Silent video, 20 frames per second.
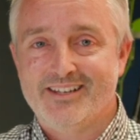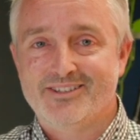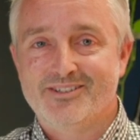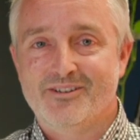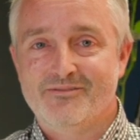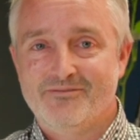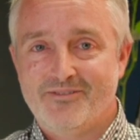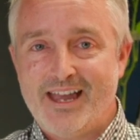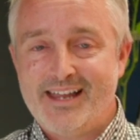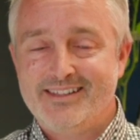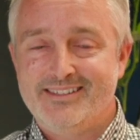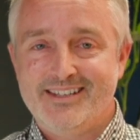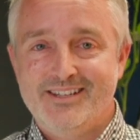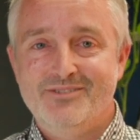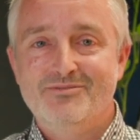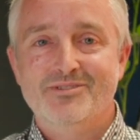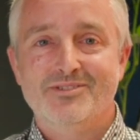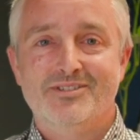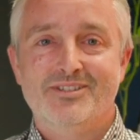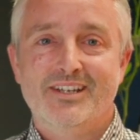So if that's
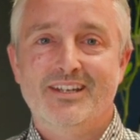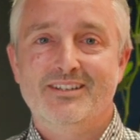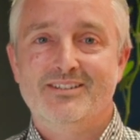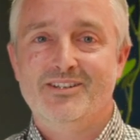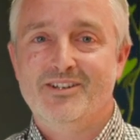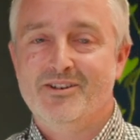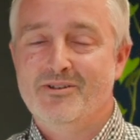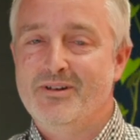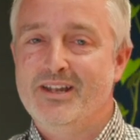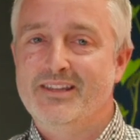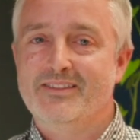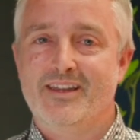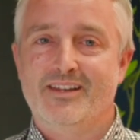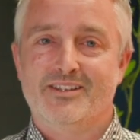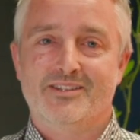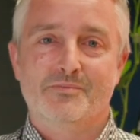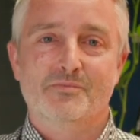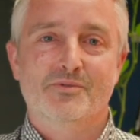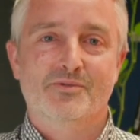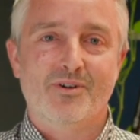interesting to you, hit
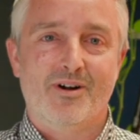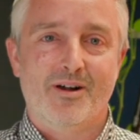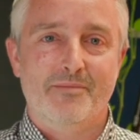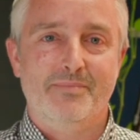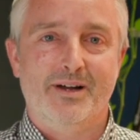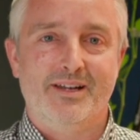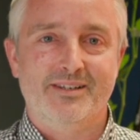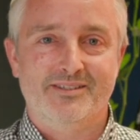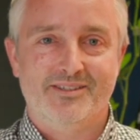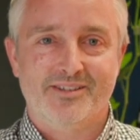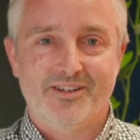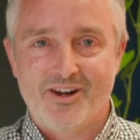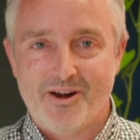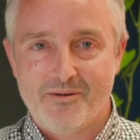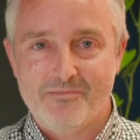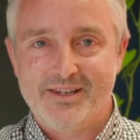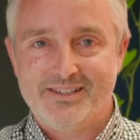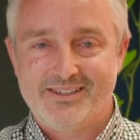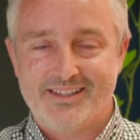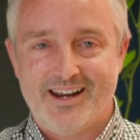that subscribe button so you
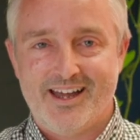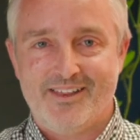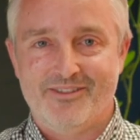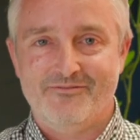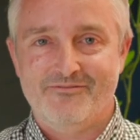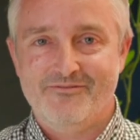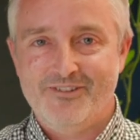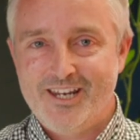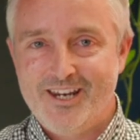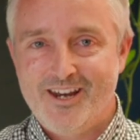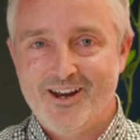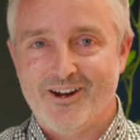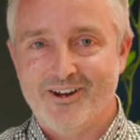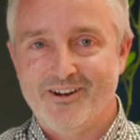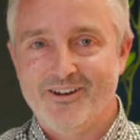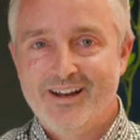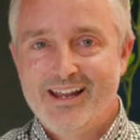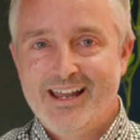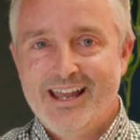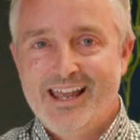don't miss another video.